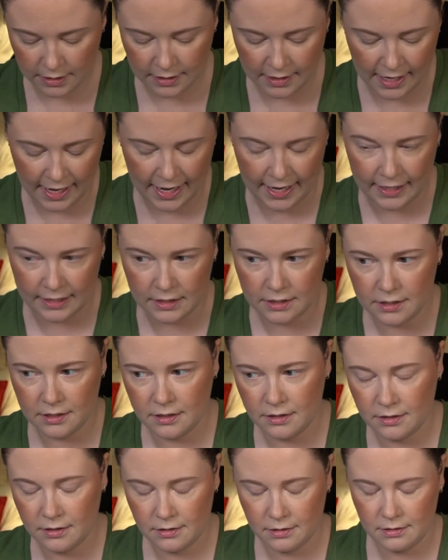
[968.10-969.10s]
that
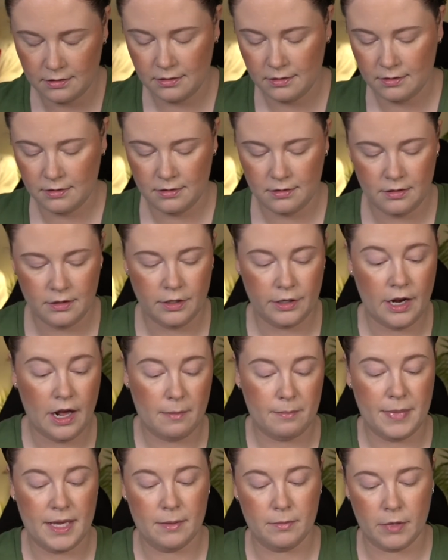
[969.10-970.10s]
they're
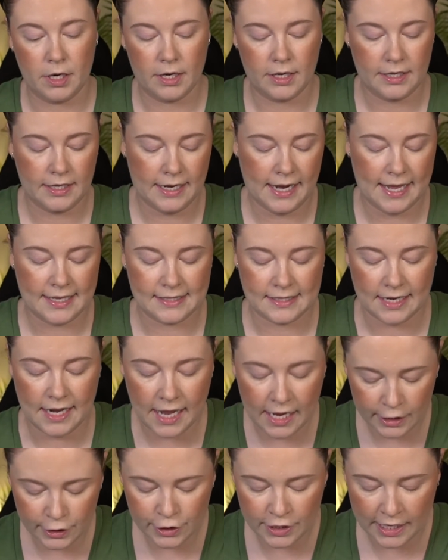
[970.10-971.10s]
not being marketed as an
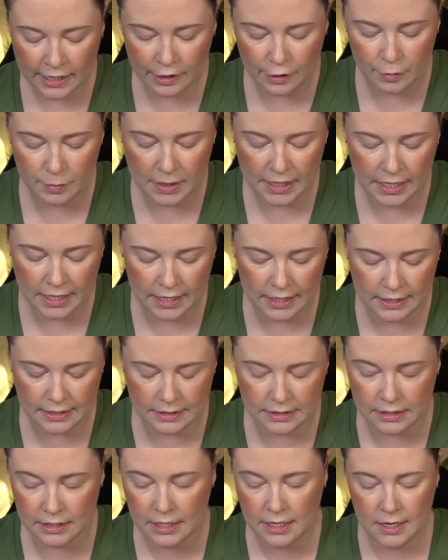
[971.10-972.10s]
eyeshadow
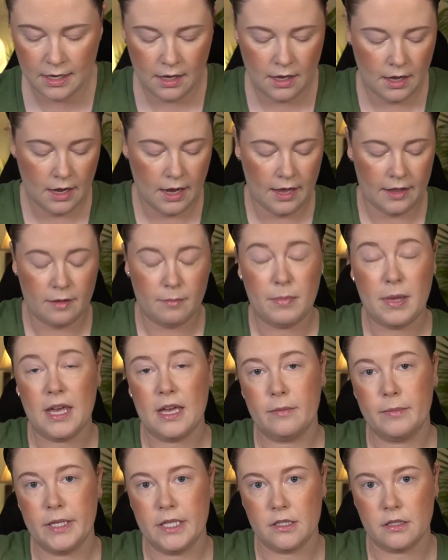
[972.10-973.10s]
because uh, the
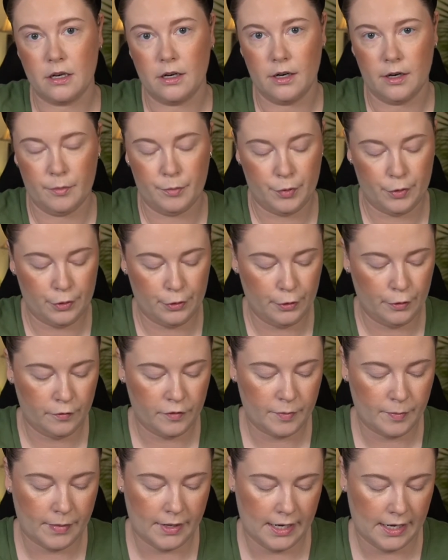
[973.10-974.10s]
pigments aren't
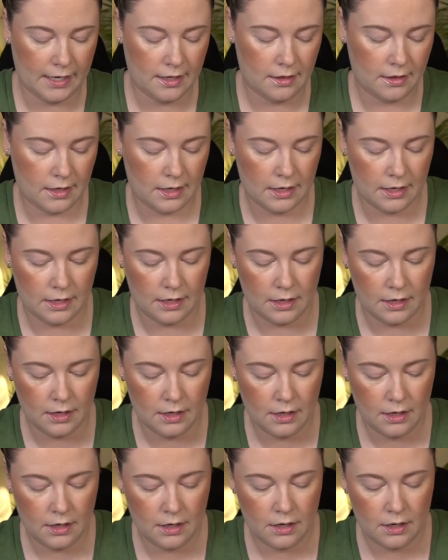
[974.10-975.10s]
approved by the
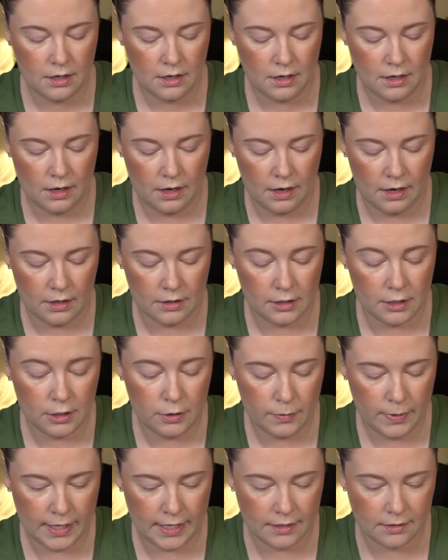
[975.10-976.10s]
uh,
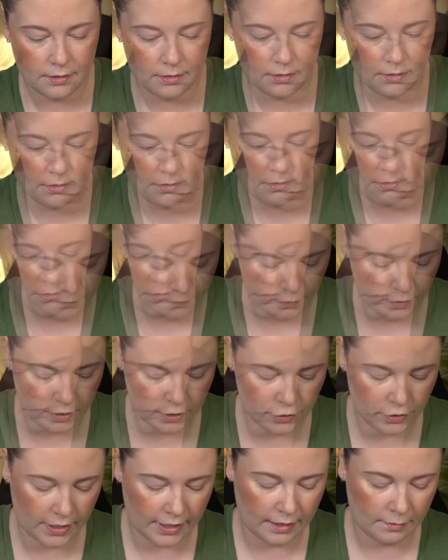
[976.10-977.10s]
U.S. Food
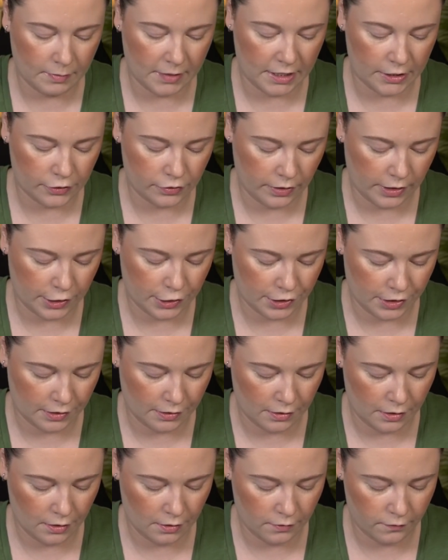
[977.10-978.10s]
and Drug
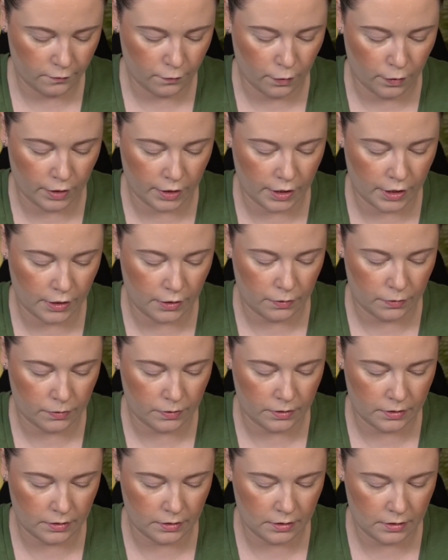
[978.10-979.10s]
Administration for
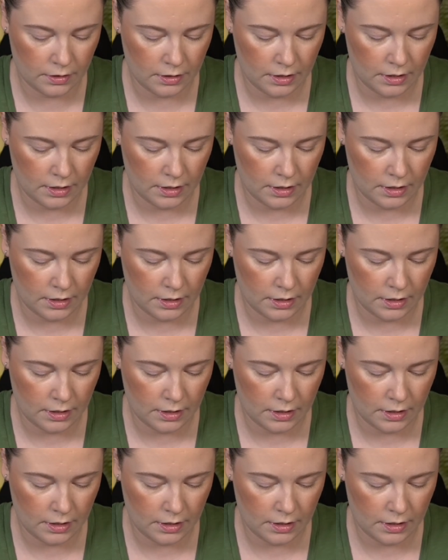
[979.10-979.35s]
use